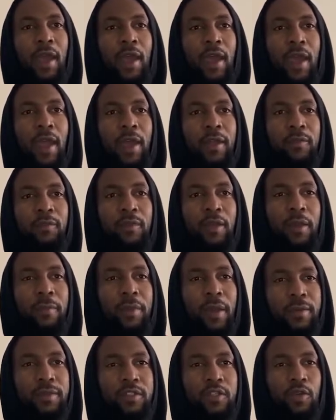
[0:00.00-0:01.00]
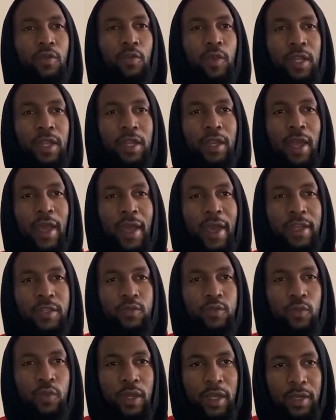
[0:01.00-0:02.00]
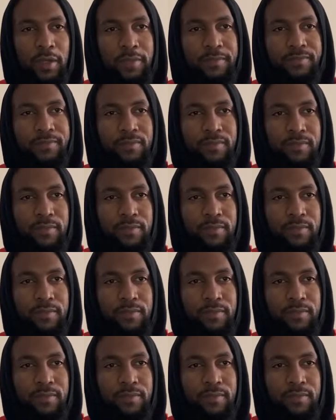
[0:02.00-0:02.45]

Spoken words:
and you'll be able to read it as well.